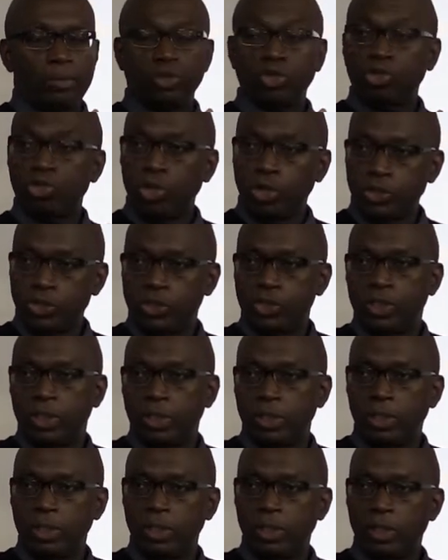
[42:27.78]
trust
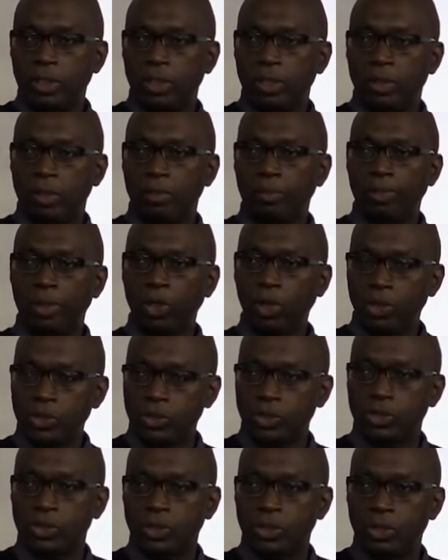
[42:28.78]

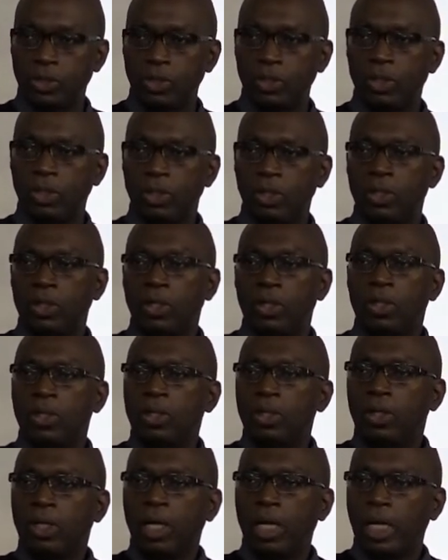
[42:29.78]
plus
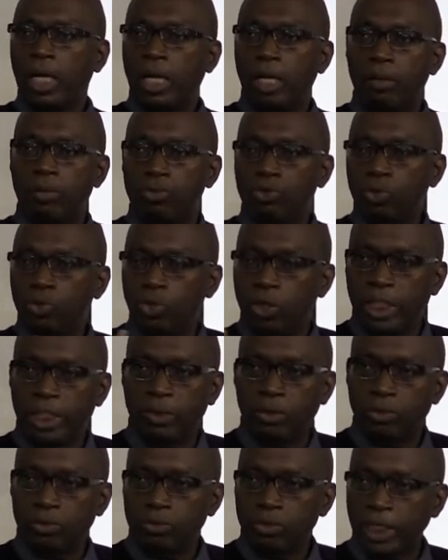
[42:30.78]
role
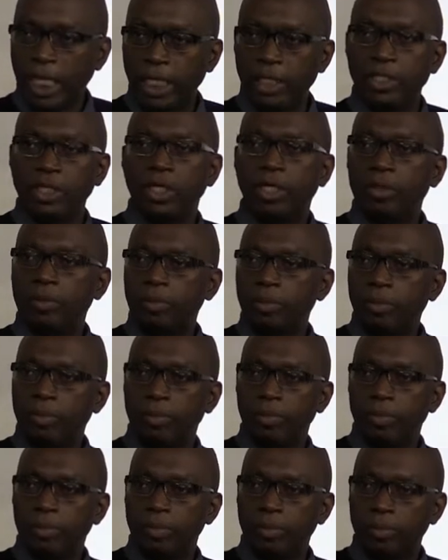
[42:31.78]
tenure
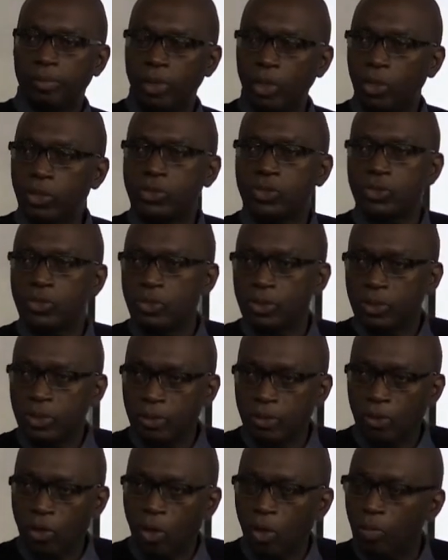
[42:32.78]
plus
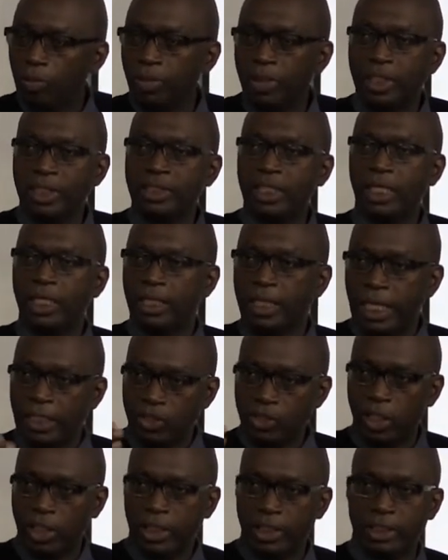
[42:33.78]
company tenure, that
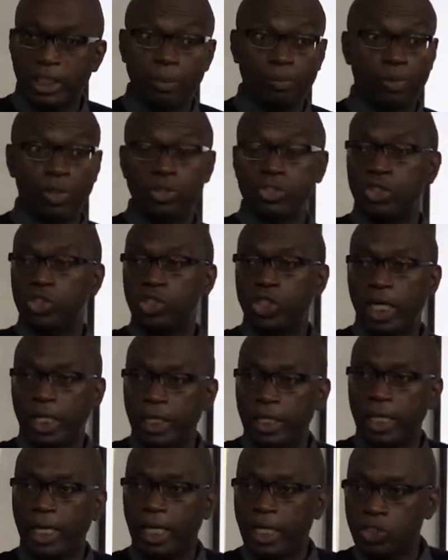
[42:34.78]
sort of thing, plus
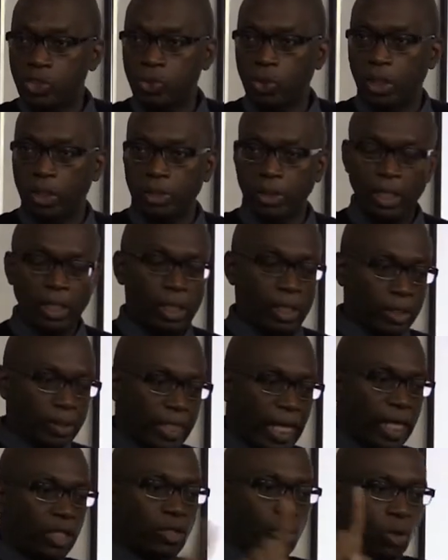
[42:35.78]
gender and so on.
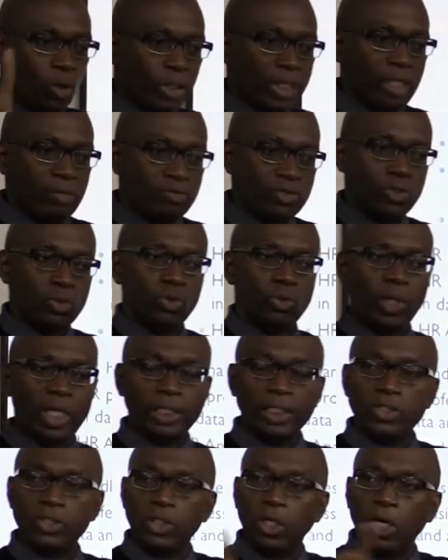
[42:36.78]
That now gives you what
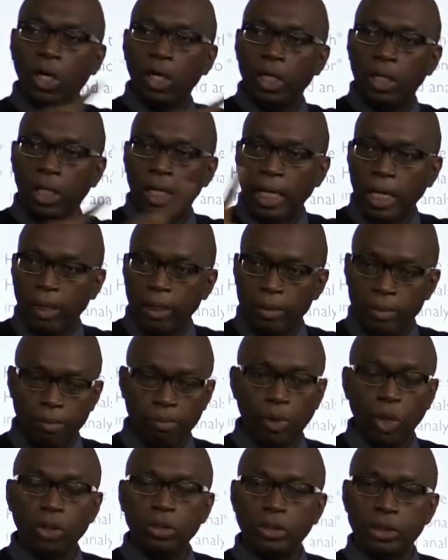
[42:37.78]
is called a
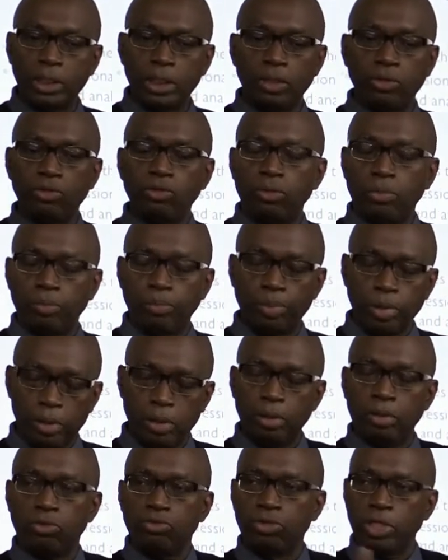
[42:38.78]

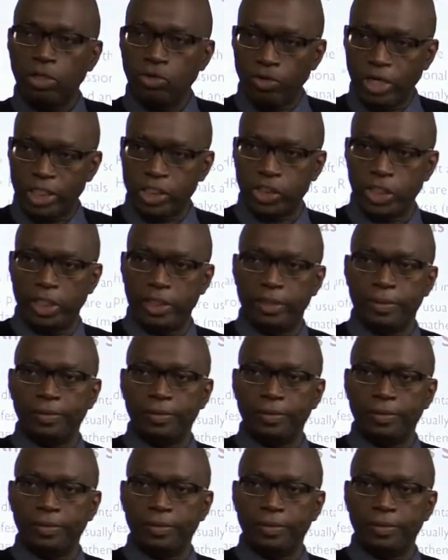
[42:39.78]
multiple regression